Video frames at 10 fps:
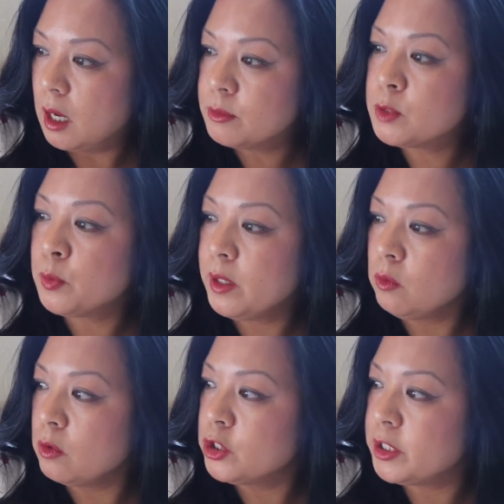spring
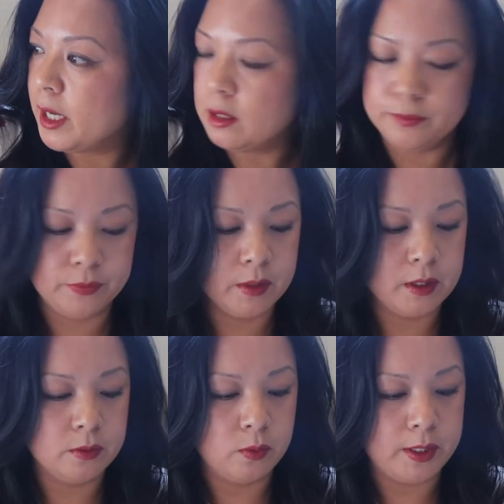roll shell.
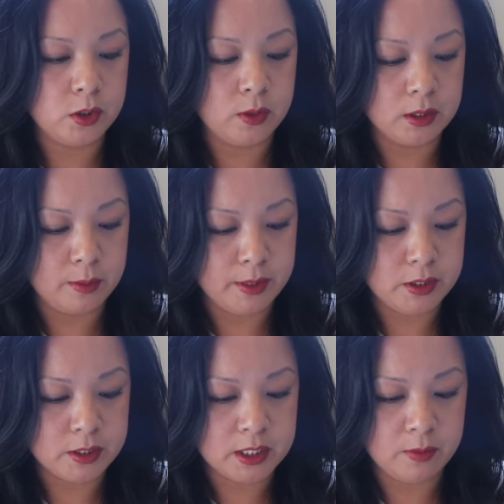Wei Chuan. Let me
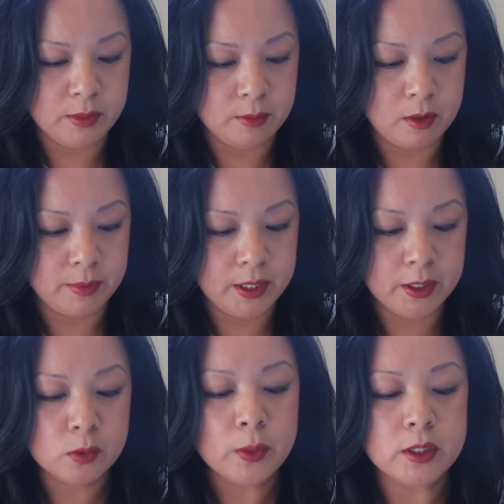just give me a moment
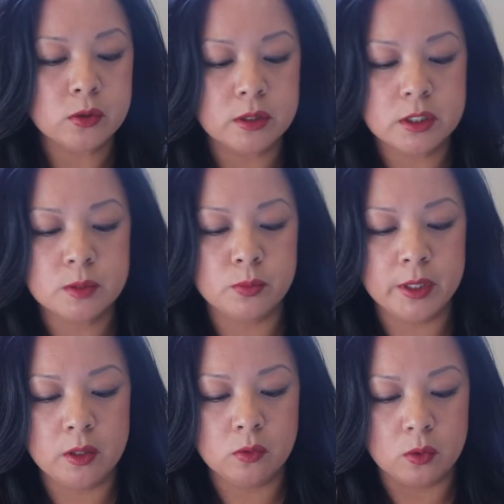here. Wei Chuan
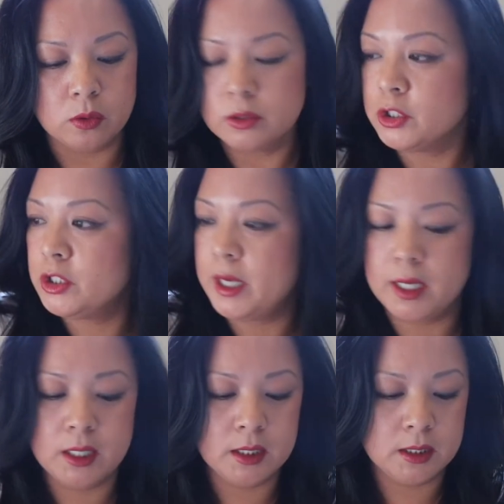spring roll
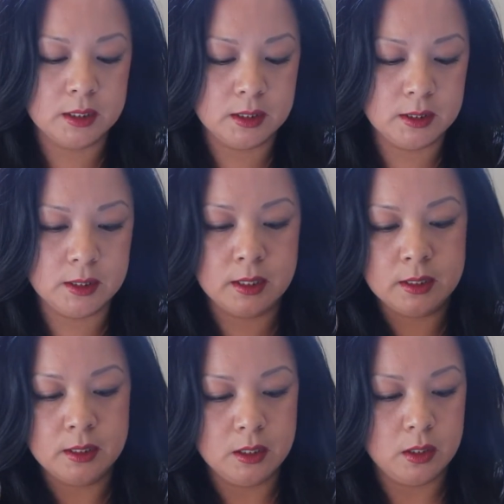shell.
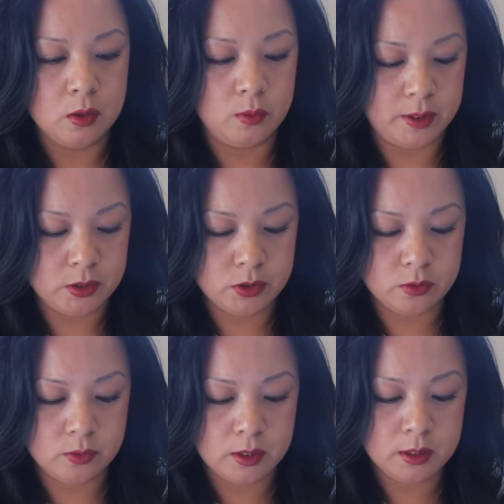Wei
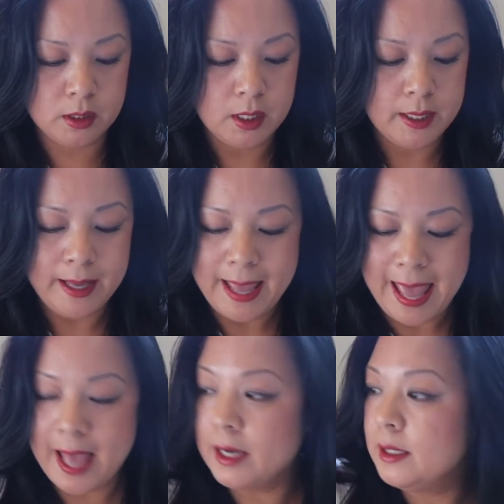Chuan.
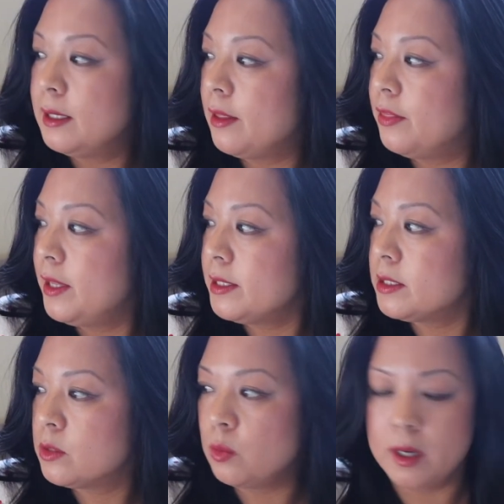And
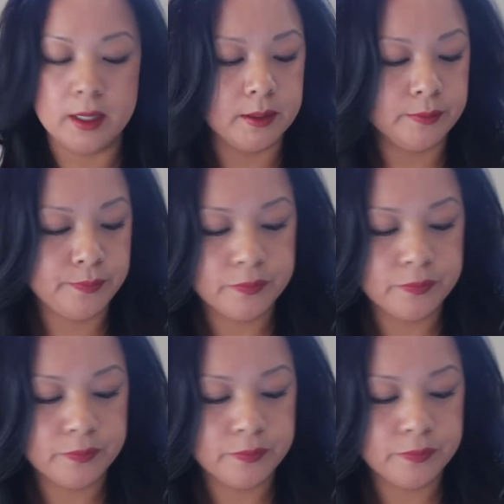this one,